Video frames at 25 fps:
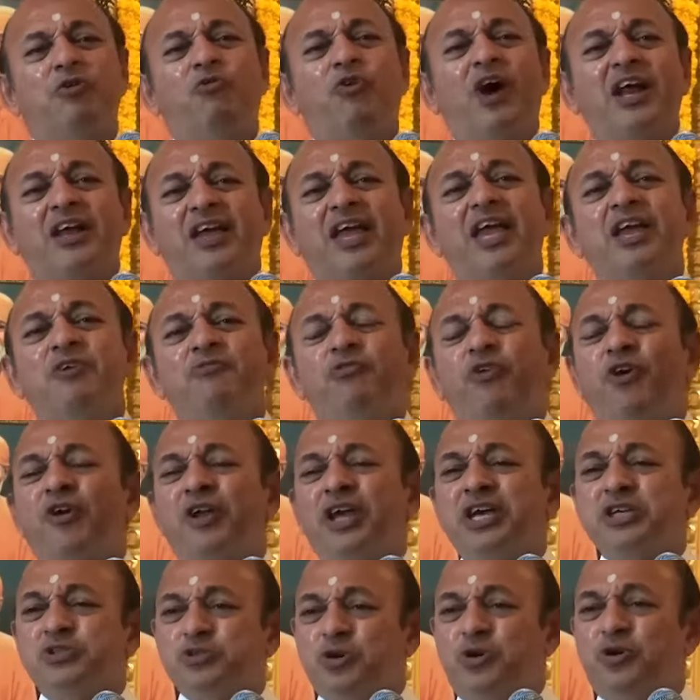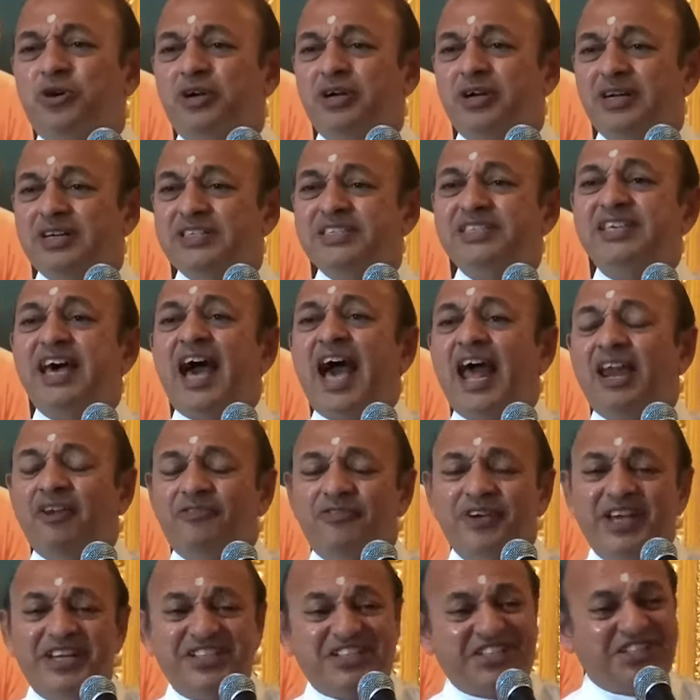working for his own
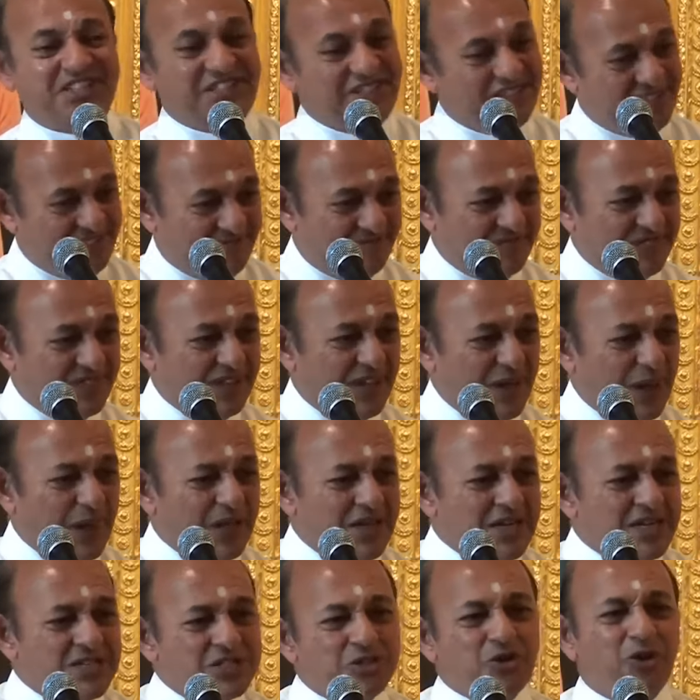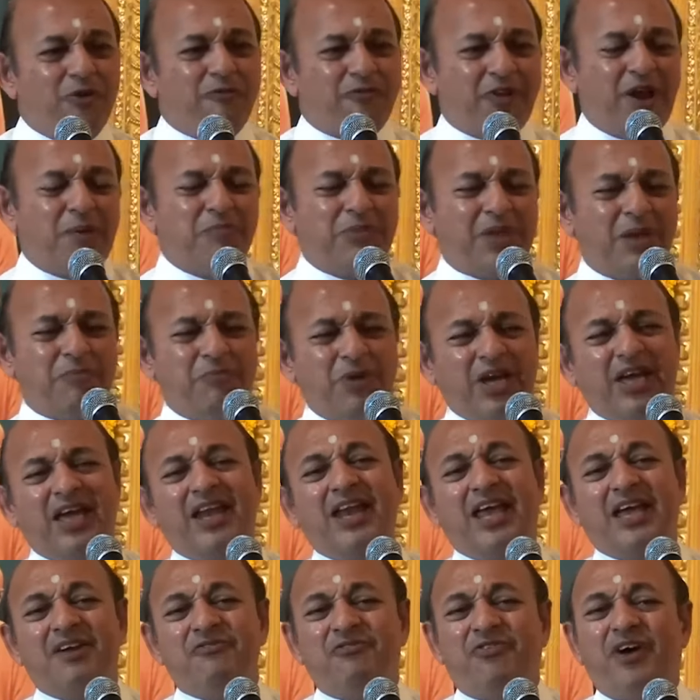salvation. So from the
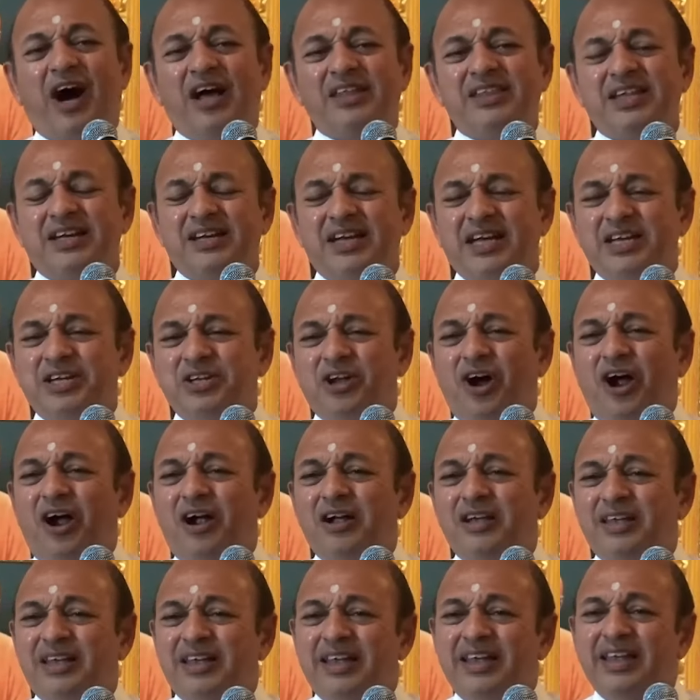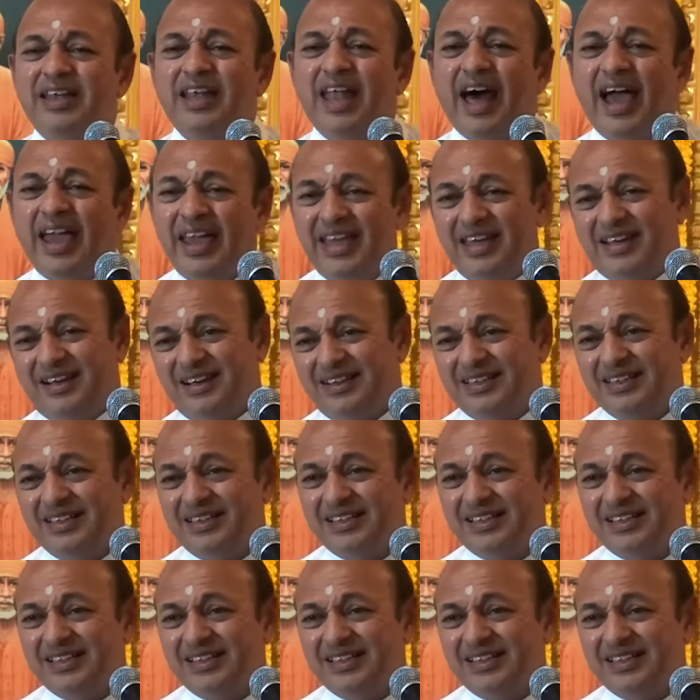beginning, father did not like